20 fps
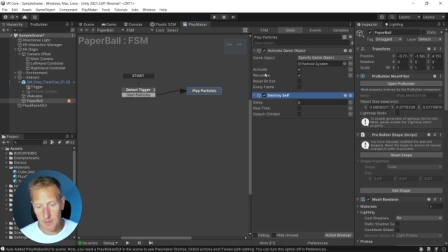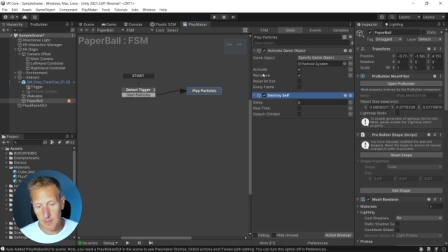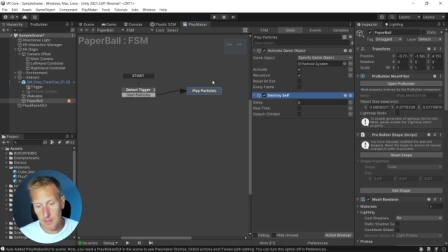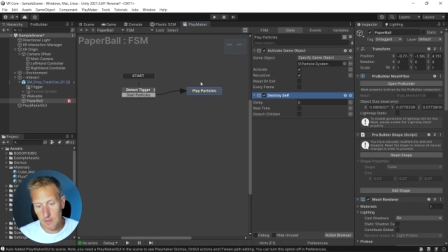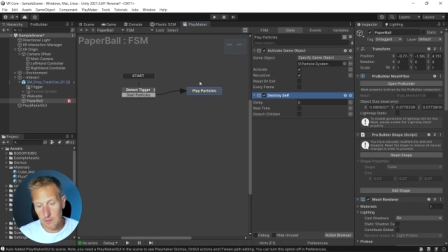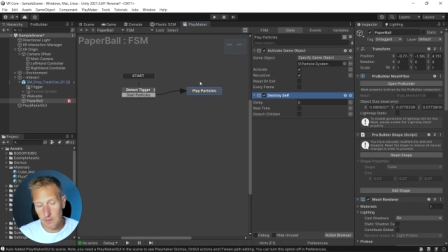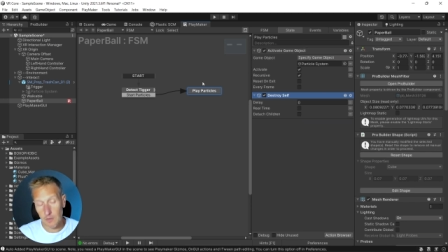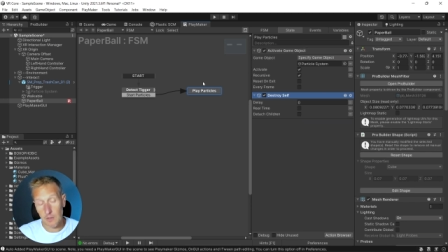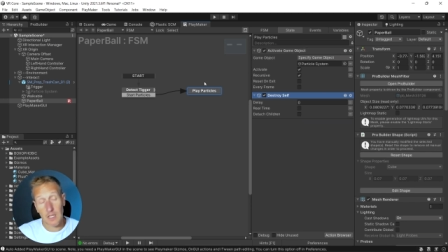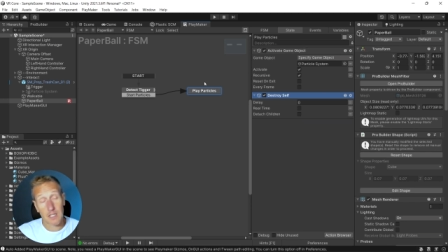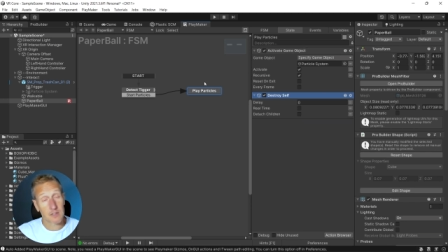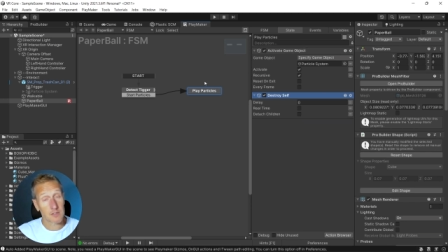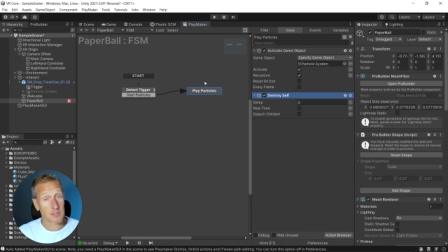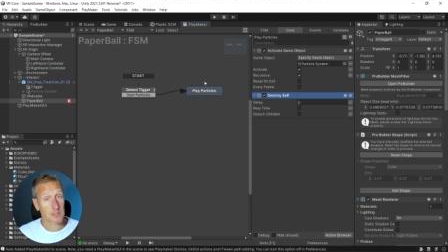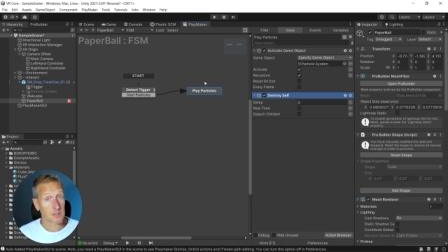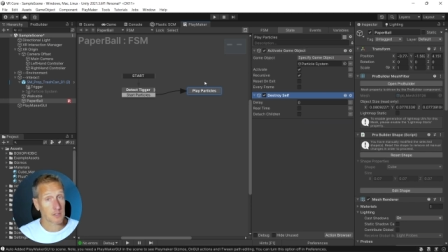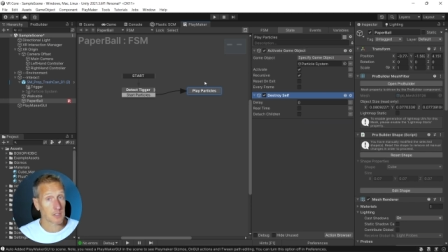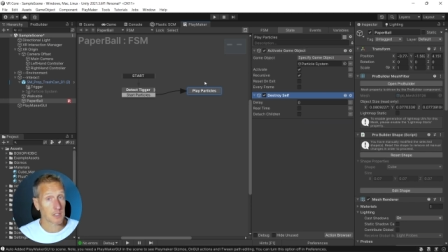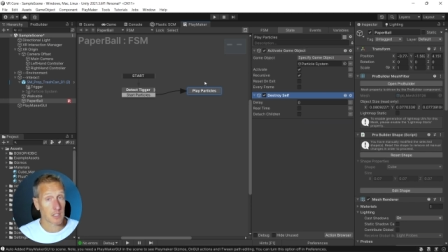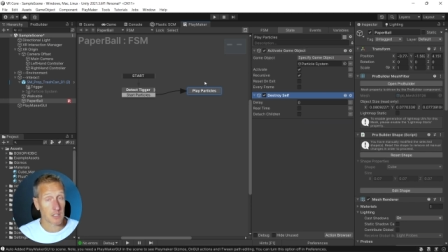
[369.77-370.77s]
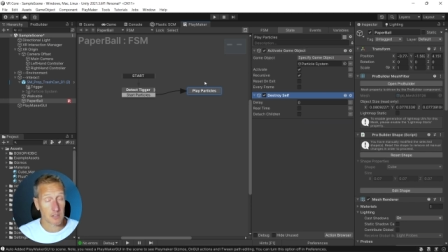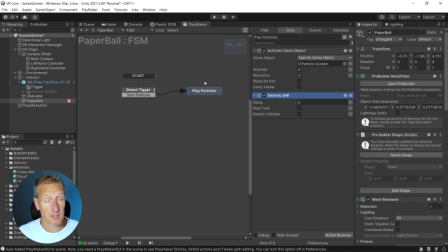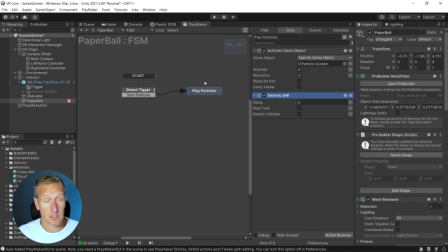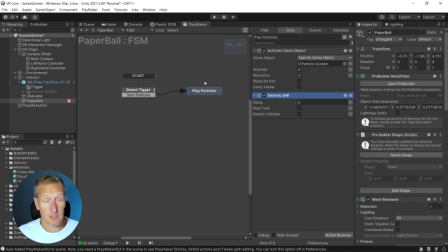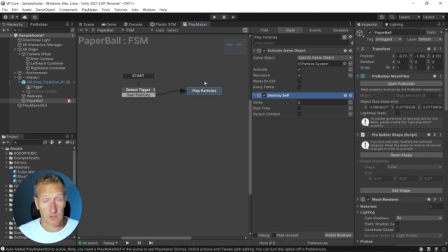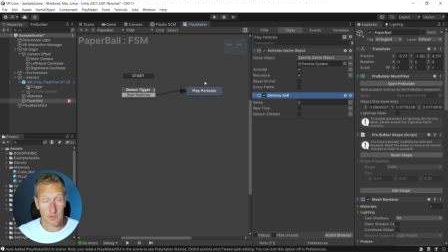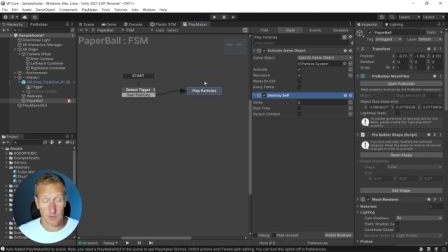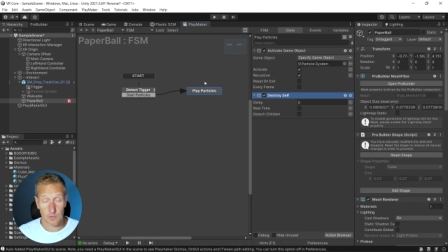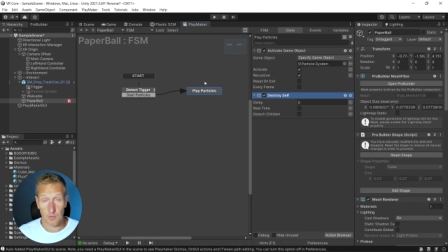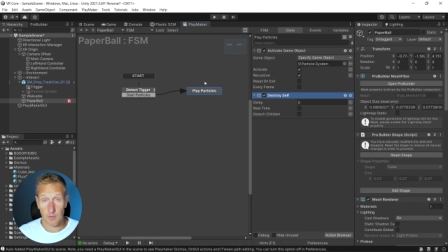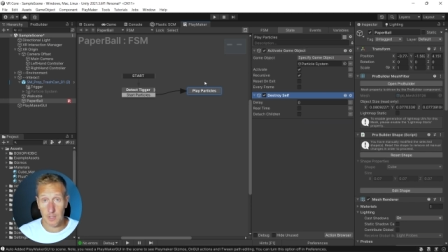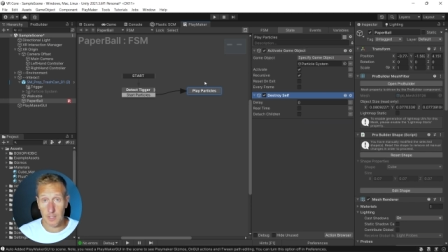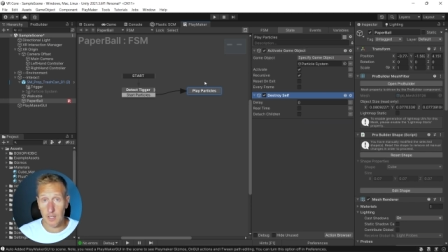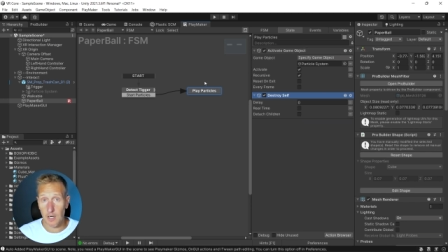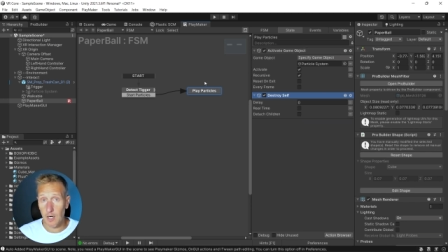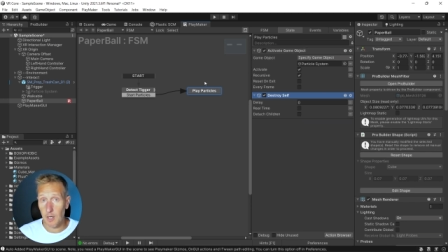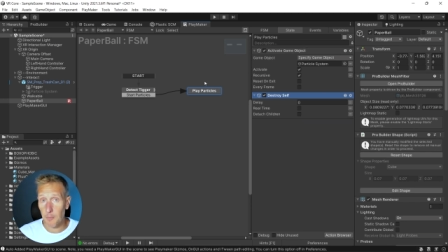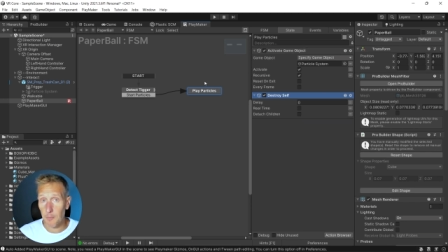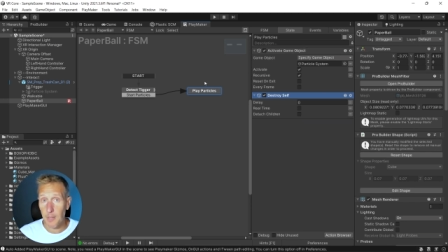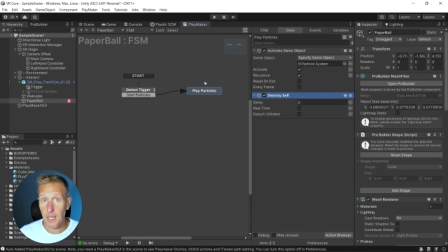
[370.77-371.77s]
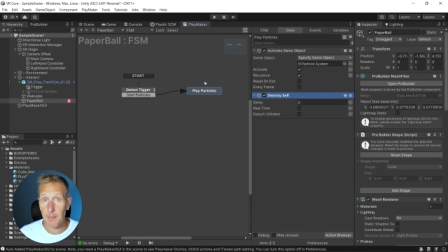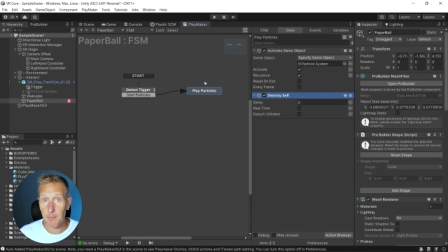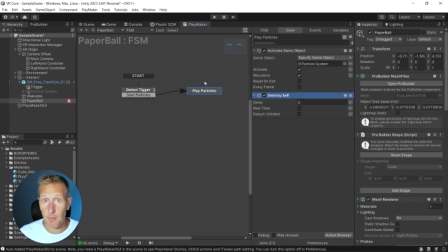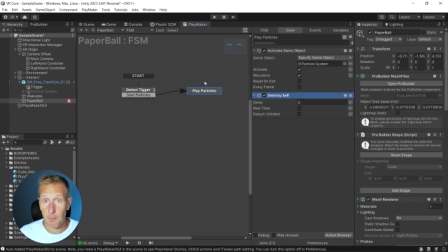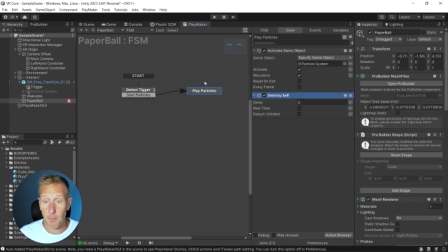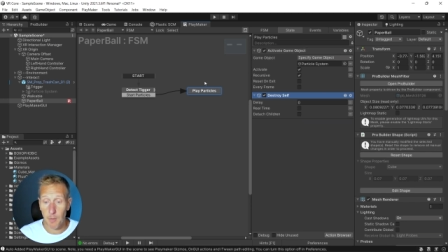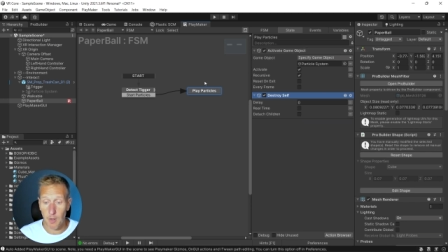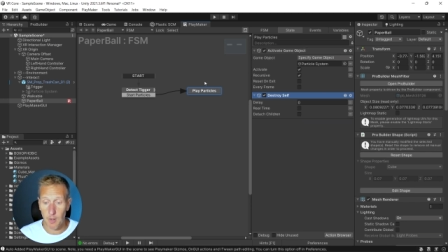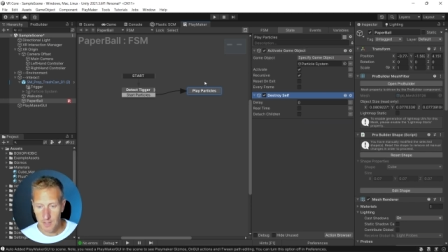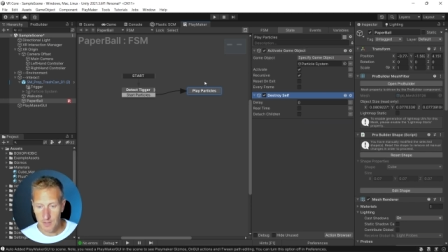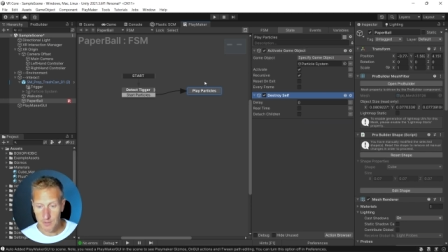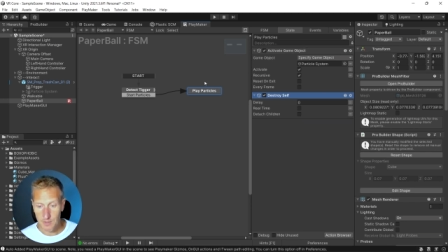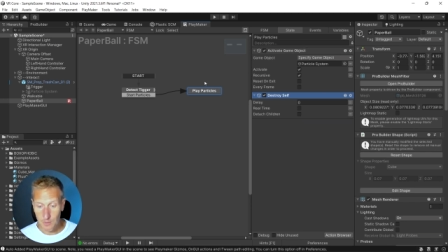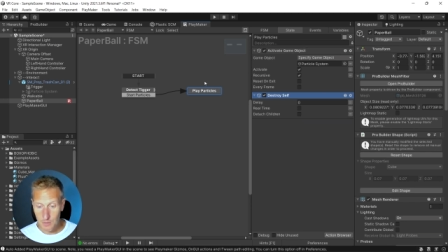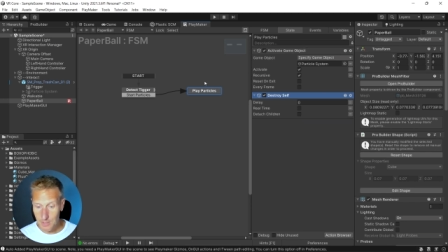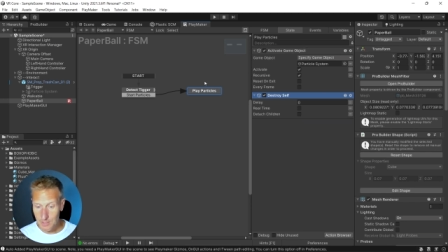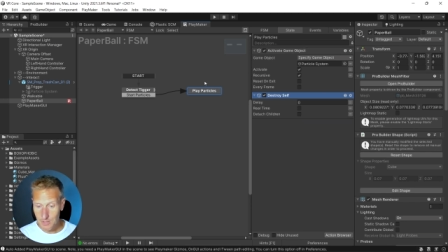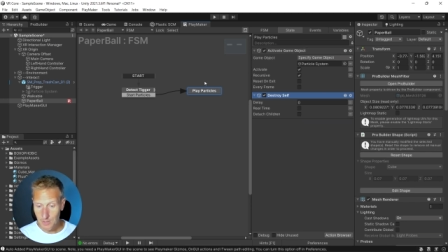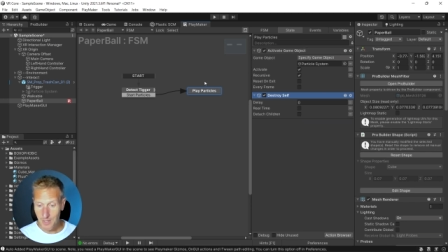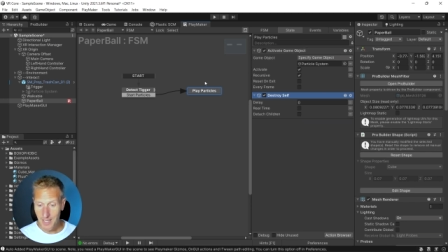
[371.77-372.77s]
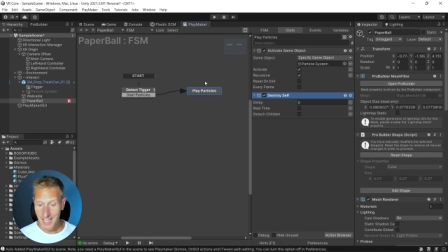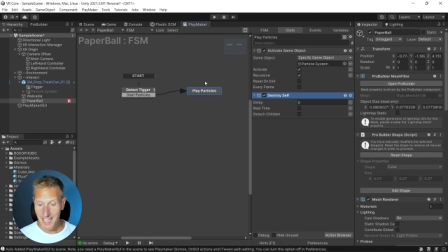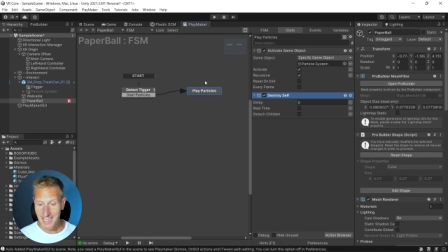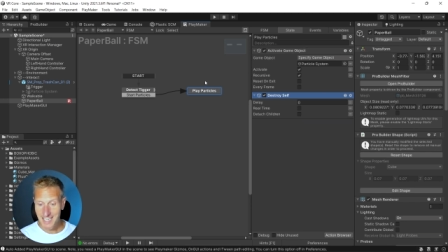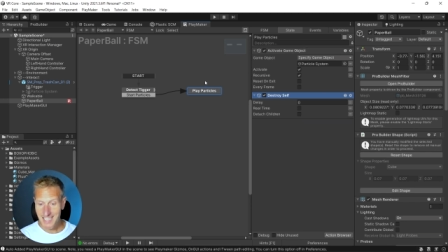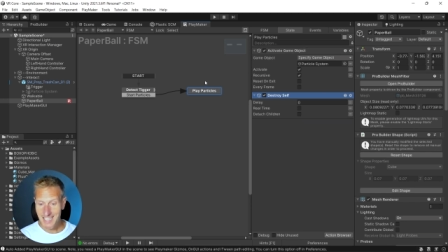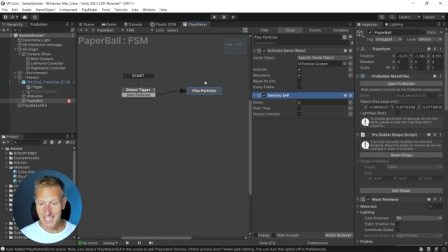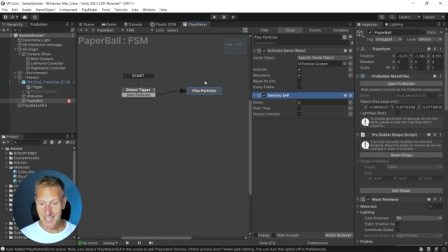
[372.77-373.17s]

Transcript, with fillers: And so that's just going to destroy our paper ball. So let's go ahead and